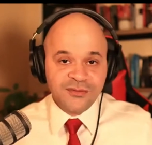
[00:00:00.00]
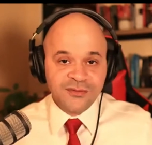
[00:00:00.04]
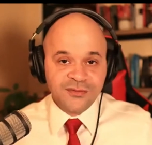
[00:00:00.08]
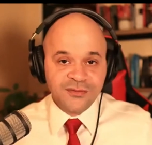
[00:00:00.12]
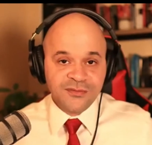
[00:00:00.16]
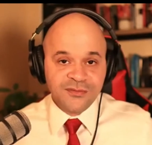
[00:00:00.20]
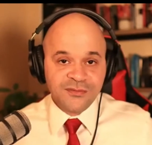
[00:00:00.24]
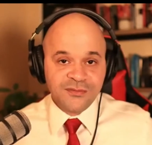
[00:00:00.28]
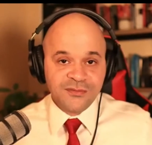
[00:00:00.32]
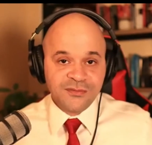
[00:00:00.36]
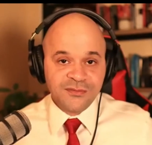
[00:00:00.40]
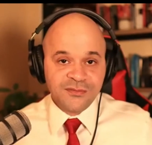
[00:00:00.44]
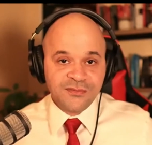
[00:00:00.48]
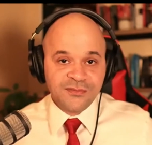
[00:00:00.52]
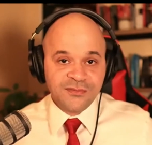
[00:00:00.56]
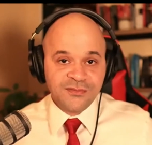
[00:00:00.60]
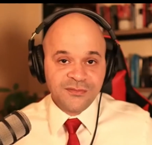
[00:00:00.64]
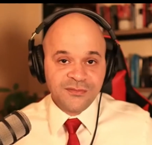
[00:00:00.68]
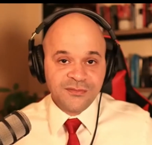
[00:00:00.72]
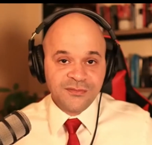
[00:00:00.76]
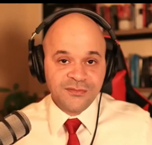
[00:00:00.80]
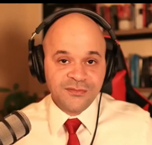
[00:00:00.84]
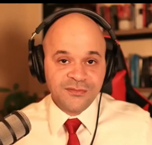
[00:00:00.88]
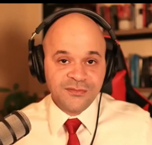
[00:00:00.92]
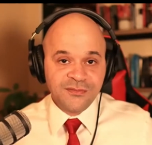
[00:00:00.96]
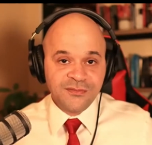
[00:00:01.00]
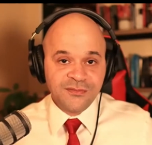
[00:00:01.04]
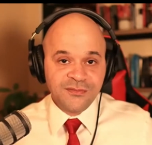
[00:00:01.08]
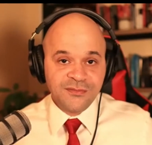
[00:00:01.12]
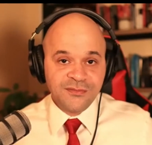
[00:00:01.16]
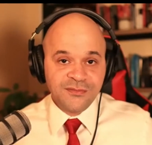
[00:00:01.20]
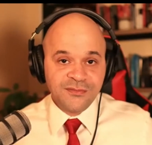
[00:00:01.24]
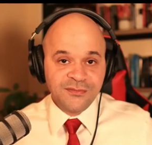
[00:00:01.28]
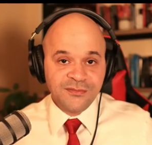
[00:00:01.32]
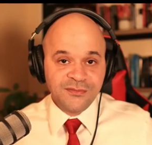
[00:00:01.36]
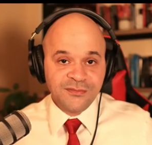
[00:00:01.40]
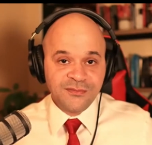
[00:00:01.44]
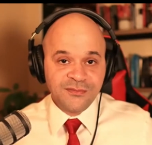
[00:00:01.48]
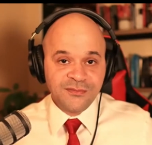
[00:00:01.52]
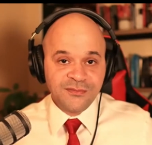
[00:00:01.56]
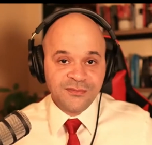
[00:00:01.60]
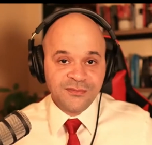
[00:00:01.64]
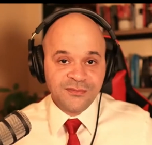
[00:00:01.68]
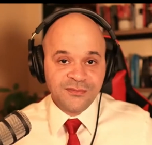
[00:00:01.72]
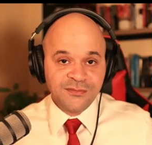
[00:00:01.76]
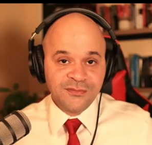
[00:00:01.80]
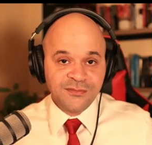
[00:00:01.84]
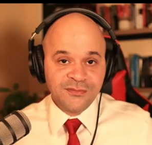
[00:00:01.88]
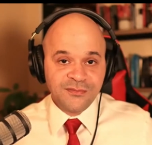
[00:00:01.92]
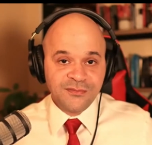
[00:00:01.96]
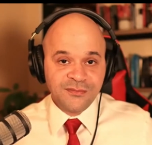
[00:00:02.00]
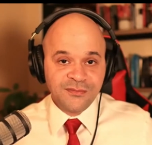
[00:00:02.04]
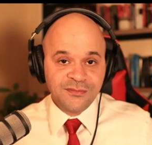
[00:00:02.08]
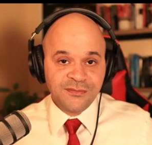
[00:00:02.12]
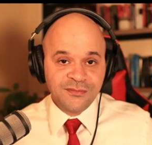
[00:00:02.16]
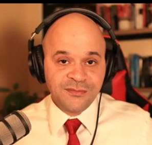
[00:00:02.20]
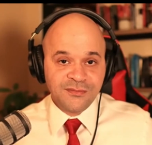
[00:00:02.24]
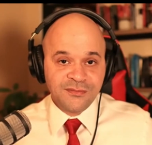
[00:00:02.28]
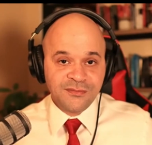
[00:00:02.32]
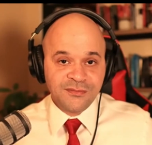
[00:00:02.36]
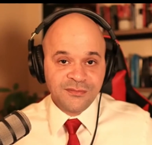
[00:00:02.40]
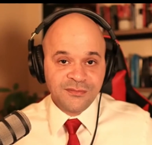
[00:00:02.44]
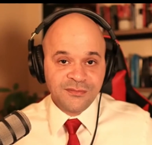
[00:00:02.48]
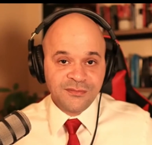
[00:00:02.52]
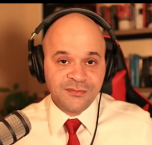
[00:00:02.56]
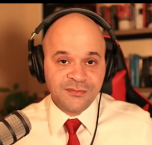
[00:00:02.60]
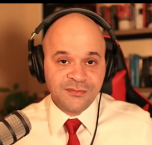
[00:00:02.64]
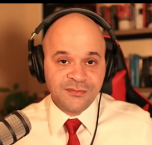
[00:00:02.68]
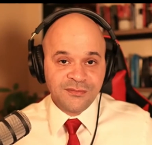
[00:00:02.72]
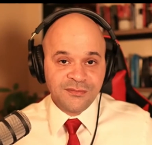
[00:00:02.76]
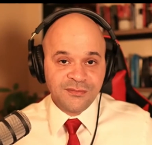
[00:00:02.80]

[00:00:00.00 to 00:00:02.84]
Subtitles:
No one is speaking in this clip.